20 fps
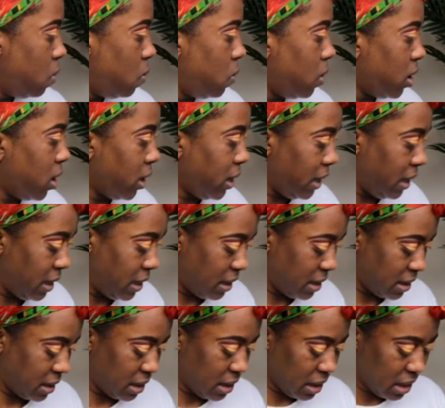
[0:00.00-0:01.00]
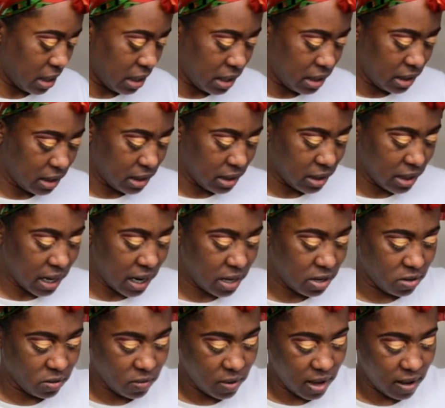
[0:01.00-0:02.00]
Where is the color? I
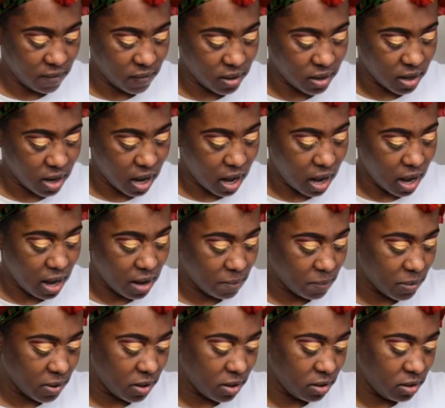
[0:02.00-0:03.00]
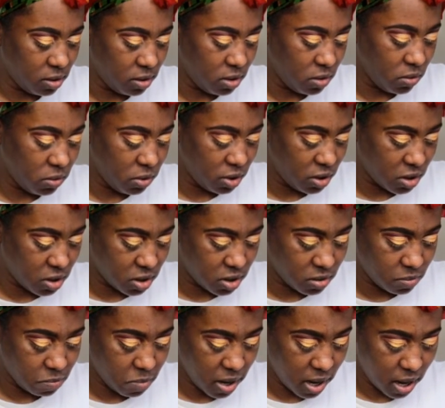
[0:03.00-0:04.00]
do have a copper
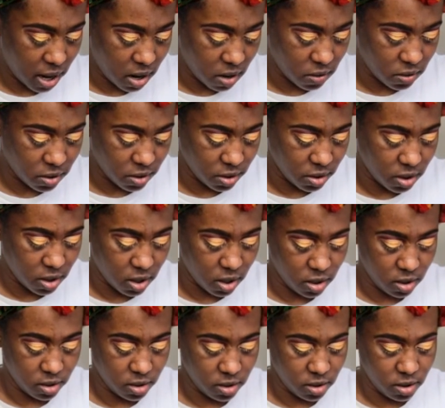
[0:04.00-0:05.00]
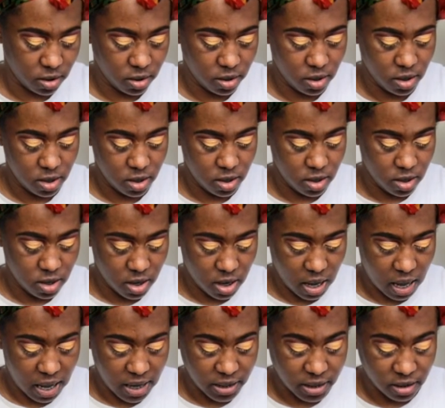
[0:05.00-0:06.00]
loose powder color.
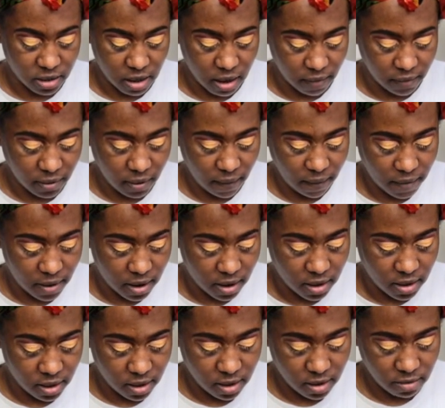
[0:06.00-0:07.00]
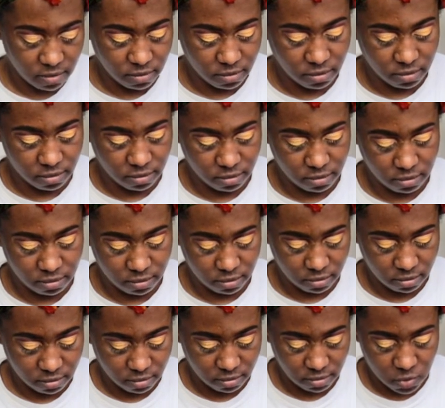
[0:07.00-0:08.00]
I just have to find it.
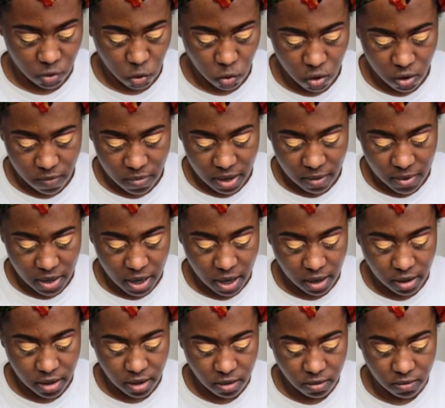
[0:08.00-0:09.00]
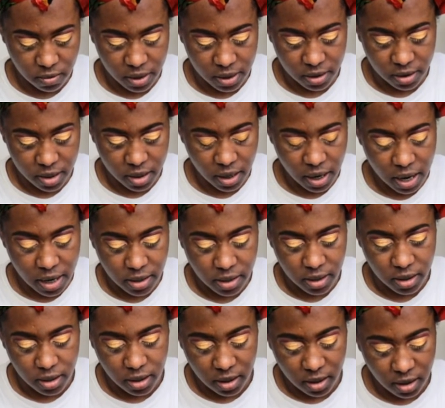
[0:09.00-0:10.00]
Or maybe I don't. I thought I
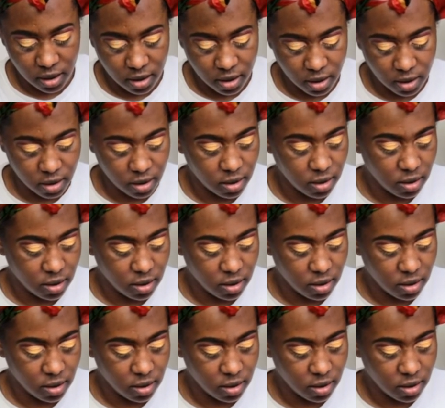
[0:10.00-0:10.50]
did.